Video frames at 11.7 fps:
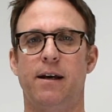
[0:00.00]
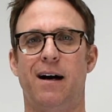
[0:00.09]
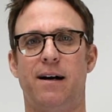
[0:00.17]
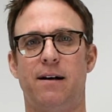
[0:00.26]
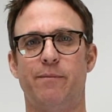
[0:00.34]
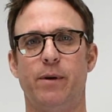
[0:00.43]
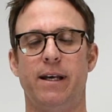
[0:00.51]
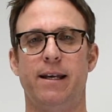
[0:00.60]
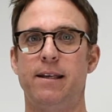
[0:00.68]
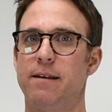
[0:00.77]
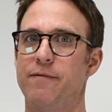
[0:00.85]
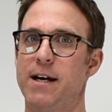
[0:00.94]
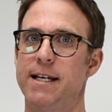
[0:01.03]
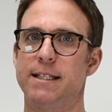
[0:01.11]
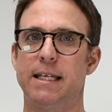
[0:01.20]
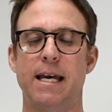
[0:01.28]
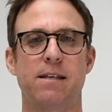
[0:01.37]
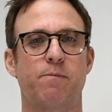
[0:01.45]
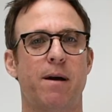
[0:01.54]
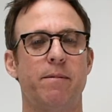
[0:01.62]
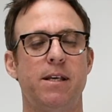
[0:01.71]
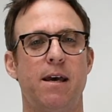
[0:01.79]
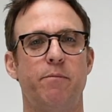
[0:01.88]
And if I had to guess,
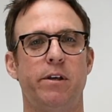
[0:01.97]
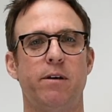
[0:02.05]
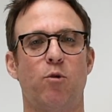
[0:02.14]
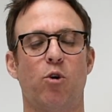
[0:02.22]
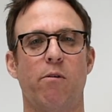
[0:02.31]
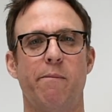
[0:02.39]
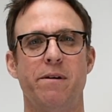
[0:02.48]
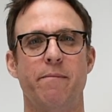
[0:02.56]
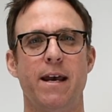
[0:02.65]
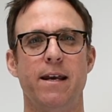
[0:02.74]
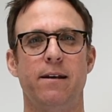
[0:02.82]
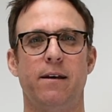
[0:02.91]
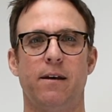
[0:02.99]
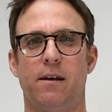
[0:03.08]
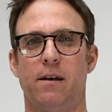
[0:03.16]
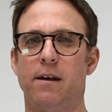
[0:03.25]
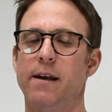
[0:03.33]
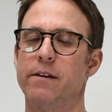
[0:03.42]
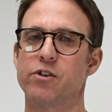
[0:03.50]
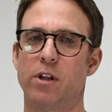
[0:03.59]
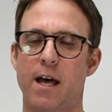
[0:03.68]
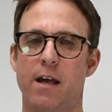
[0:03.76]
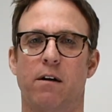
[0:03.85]
probably 10 million more would be made. And there's
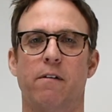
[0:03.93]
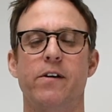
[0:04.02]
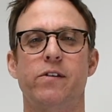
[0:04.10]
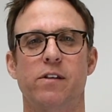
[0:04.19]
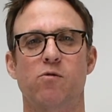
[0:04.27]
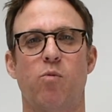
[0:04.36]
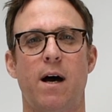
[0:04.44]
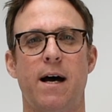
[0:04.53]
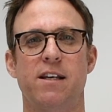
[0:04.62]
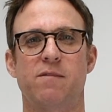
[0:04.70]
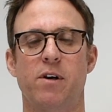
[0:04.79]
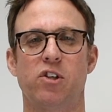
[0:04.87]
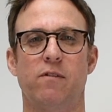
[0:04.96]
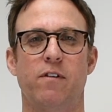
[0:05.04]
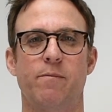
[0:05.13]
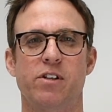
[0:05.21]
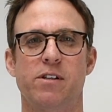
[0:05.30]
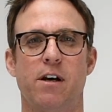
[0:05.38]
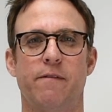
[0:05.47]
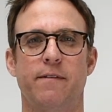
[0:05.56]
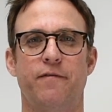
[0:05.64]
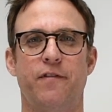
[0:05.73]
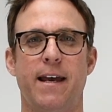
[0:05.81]
a lot of reasons why, especially from a
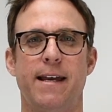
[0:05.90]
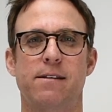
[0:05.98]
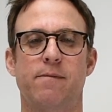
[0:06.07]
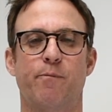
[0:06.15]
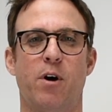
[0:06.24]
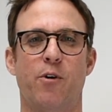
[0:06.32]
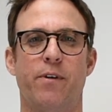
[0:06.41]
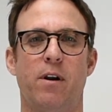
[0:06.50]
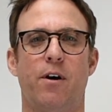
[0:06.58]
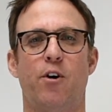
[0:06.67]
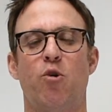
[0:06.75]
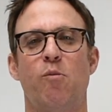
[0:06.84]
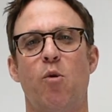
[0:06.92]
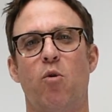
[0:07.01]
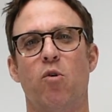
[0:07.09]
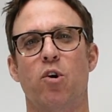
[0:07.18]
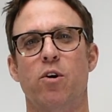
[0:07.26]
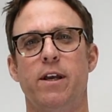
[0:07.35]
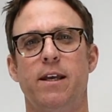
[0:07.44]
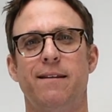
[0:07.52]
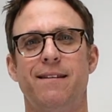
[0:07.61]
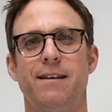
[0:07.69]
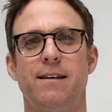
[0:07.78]
self-defense, both at home or
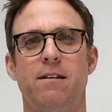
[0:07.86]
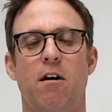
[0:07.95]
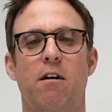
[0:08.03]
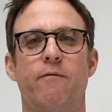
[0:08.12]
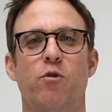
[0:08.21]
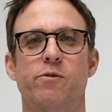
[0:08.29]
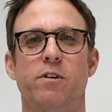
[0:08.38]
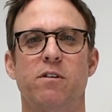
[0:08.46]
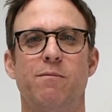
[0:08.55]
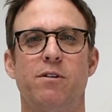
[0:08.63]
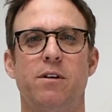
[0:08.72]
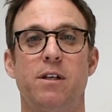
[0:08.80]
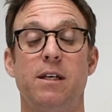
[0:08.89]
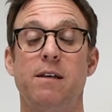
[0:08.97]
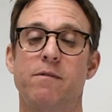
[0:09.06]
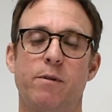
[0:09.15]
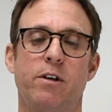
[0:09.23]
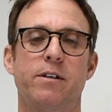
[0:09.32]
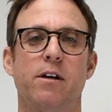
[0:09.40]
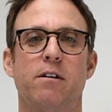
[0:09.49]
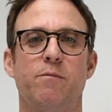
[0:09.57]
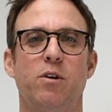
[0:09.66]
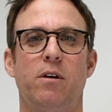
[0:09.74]
in the law enforcement community, even the military
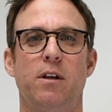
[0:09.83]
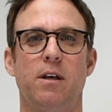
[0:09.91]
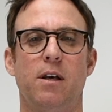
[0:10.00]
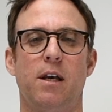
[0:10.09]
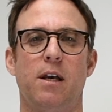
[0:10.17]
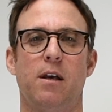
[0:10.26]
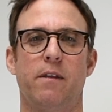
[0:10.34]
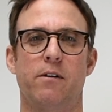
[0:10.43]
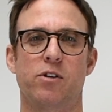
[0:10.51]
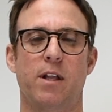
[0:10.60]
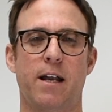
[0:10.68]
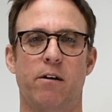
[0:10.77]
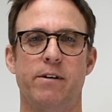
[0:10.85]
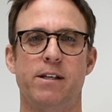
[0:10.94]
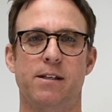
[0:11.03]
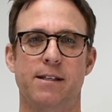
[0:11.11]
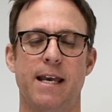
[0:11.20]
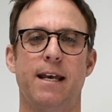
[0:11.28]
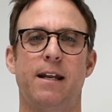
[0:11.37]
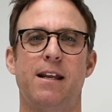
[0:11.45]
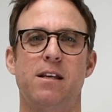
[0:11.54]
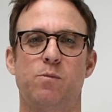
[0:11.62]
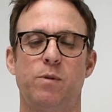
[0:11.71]
community. There's a lot of reasons, and
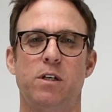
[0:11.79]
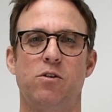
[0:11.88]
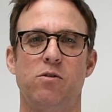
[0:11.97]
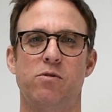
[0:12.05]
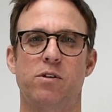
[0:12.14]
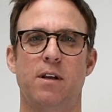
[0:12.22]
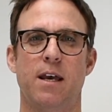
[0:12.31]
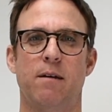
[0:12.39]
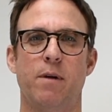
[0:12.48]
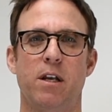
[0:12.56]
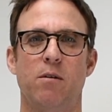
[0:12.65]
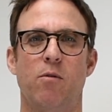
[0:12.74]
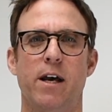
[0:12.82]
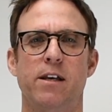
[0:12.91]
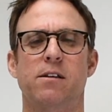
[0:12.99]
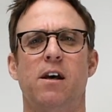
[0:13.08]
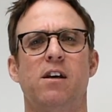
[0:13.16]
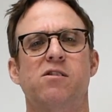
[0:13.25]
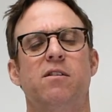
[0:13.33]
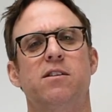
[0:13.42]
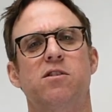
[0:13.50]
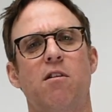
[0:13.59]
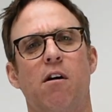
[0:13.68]
it is being used today in many ways. So
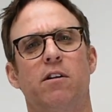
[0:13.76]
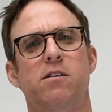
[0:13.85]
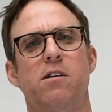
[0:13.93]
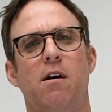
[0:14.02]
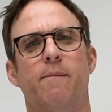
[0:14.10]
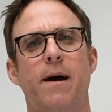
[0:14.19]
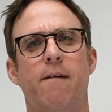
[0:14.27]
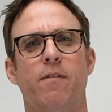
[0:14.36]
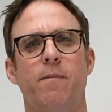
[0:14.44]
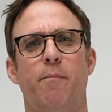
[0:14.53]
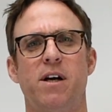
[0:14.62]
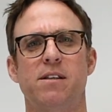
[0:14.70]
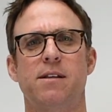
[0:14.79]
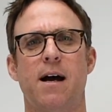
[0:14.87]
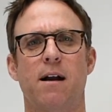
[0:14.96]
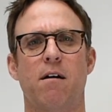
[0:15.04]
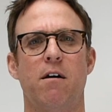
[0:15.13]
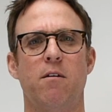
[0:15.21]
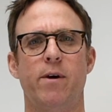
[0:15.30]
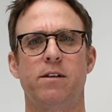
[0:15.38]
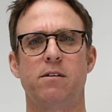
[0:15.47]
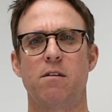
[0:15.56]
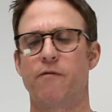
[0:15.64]
let's start. Let's talk about from the buttstock all the
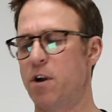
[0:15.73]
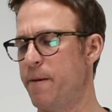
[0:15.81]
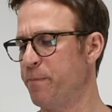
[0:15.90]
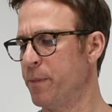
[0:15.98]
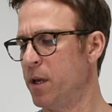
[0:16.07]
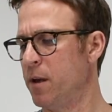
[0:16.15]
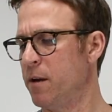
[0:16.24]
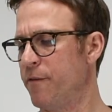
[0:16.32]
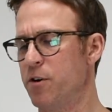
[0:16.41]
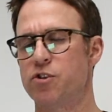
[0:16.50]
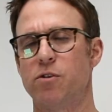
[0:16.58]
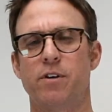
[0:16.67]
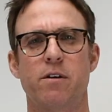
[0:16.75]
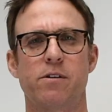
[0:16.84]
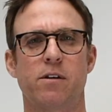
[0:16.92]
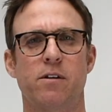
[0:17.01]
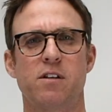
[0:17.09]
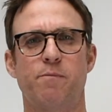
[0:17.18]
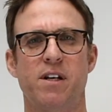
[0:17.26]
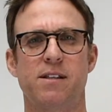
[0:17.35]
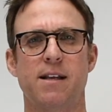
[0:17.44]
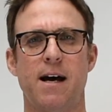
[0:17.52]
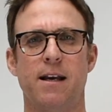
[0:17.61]
way to the front. First you'll notice on this
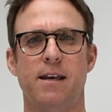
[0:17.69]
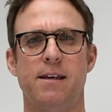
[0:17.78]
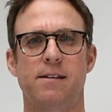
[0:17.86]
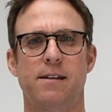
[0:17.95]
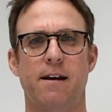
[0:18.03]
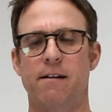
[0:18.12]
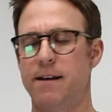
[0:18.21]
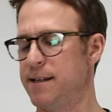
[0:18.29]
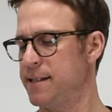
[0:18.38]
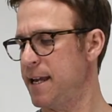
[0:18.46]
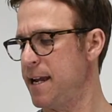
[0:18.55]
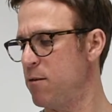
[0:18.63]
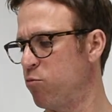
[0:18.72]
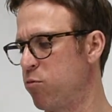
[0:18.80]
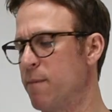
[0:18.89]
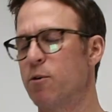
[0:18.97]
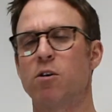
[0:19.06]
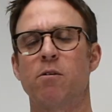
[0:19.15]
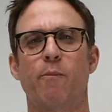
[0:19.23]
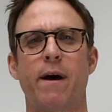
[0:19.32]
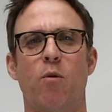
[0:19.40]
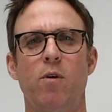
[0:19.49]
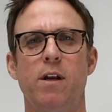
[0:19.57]
buttstock is there is a rubber,
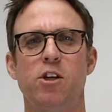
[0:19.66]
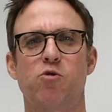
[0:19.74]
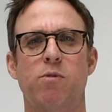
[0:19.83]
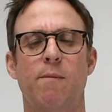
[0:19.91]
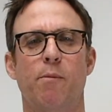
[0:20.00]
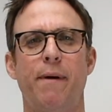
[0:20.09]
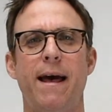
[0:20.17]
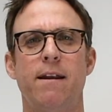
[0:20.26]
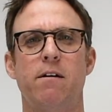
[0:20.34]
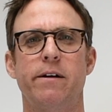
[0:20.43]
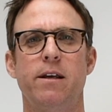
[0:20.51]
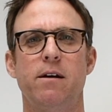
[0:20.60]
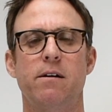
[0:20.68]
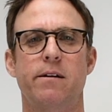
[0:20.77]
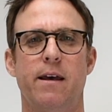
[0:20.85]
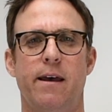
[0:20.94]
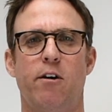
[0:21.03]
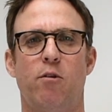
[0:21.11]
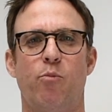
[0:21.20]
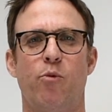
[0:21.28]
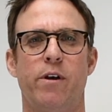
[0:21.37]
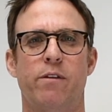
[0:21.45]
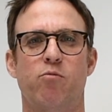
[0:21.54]
about a 1-inch rubber pad on here to help
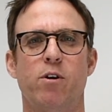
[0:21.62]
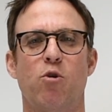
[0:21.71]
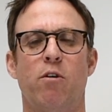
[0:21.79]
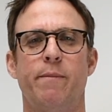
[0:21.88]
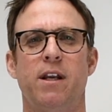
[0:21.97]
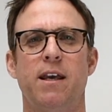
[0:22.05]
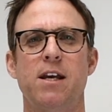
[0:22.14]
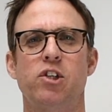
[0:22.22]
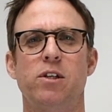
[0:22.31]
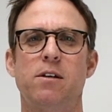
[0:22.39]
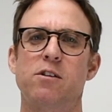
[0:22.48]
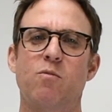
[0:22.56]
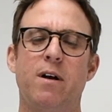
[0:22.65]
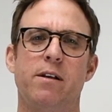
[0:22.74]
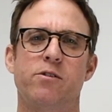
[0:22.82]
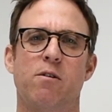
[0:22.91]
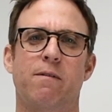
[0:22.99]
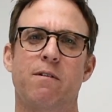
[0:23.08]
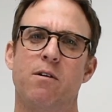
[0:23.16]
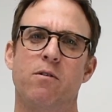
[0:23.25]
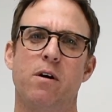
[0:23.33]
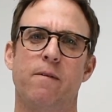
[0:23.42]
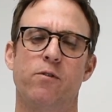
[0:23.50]
with recoil mitigation as well as
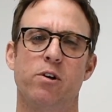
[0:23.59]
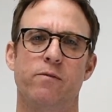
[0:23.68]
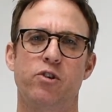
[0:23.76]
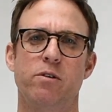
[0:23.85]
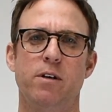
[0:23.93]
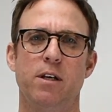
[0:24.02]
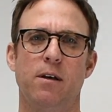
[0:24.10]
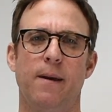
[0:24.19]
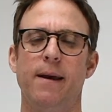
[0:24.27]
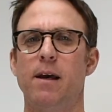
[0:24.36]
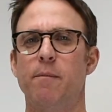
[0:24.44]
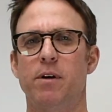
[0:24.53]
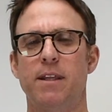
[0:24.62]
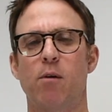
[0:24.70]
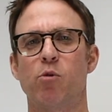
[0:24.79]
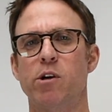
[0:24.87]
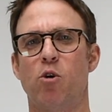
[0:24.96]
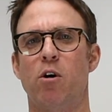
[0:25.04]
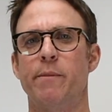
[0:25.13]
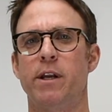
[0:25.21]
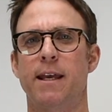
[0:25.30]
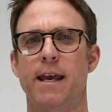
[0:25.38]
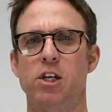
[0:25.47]
overall comfort of shooting. But that recoil
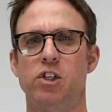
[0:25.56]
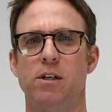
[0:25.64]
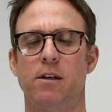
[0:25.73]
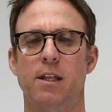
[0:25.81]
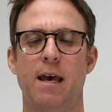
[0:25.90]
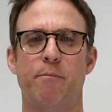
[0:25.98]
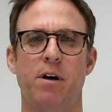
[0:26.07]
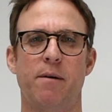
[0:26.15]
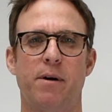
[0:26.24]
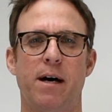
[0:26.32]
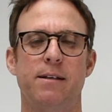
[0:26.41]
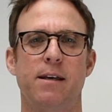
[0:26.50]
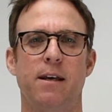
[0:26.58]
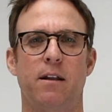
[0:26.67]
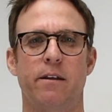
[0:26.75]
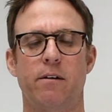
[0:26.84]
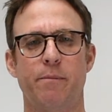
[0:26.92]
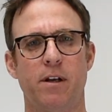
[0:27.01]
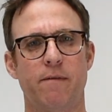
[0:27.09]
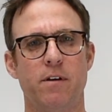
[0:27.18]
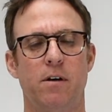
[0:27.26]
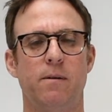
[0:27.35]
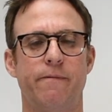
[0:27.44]
mitigation and that butt pot, taking a little bit of
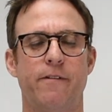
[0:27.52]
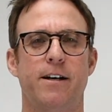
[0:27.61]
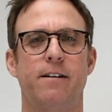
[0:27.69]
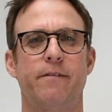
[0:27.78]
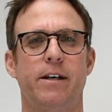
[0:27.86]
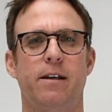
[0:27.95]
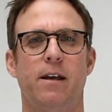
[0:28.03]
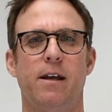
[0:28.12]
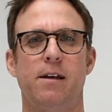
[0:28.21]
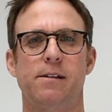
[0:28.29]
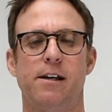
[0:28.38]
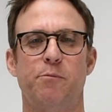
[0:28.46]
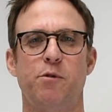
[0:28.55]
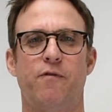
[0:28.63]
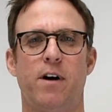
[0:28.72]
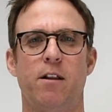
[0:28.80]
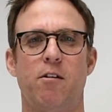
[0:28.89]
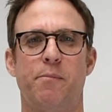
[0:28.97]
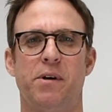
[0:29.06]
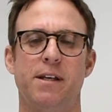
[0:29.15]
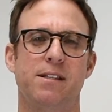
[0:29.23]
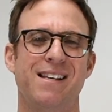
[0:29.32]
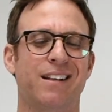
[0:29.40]
the oomph out of it to help you follow up on
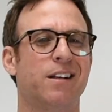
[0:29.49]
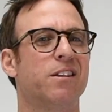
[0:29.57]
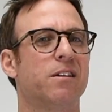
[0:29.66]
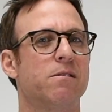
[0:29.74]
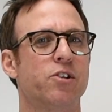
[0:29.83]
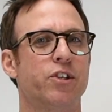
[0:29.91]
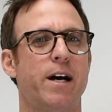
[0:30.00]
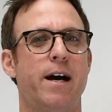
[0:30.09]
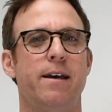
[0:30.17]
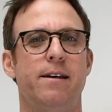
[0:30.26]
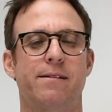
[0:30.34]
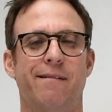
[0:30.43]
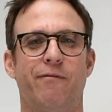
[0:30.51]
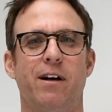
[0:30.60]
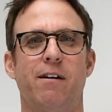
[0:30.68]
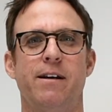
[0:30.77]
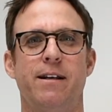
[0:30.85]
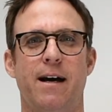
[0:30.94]
that second and third shot, is a very